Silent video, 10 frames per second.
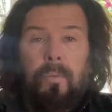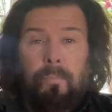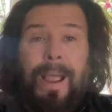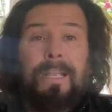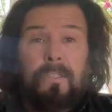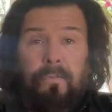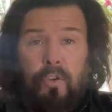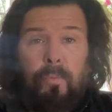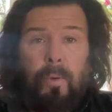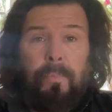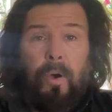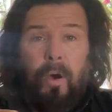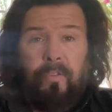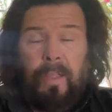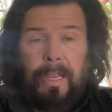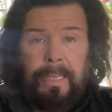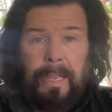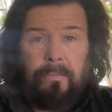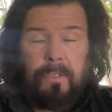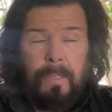banks have come up that offer that
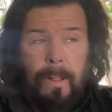account.